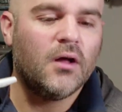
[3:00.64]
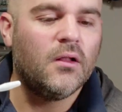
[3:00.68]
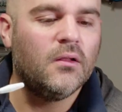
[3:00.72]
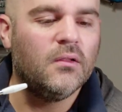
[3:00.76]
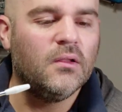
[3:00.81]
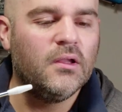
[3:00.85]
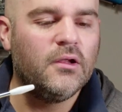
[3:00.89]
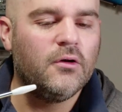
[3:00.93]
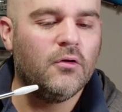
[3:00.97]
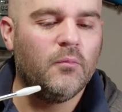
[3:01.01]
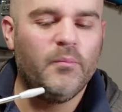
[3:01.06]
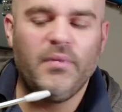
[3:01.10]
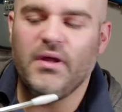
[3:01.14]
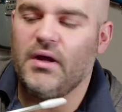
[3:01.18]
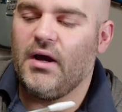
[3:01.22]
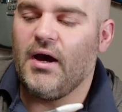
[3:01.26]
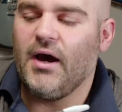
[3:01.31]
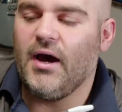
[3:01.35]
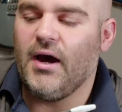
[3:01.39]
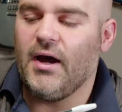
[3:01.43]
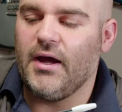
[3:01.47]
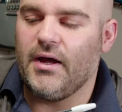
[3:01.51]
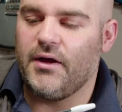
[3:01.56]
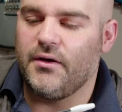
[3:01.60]
a little bit
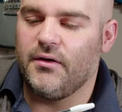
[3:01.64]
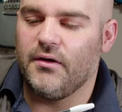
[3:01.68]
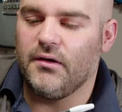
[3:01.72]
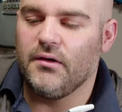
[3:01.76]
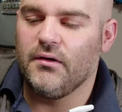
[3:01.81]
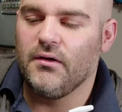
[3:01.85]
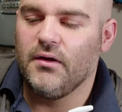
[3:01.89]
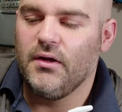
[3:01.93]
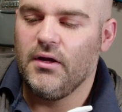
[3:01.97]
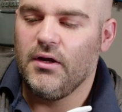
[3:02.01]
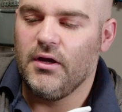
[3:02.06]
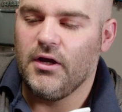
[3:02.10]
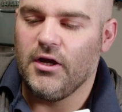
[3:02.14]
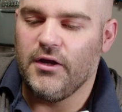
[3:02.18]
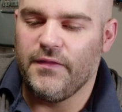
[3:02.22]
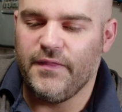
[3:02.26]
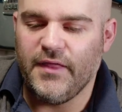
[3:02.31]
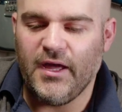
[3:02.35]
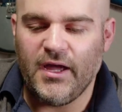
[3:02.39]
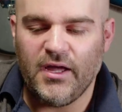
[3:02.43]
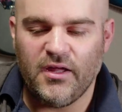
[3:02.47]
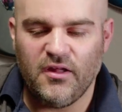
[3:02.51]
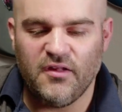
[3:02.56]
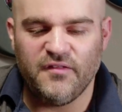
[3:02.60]
higher, and
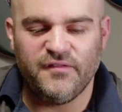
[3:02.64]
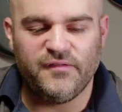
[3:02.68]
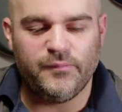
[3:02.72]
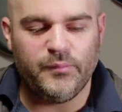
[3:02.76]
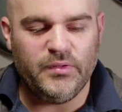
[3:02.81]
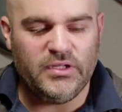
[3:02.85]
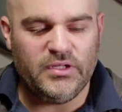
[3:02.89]
that is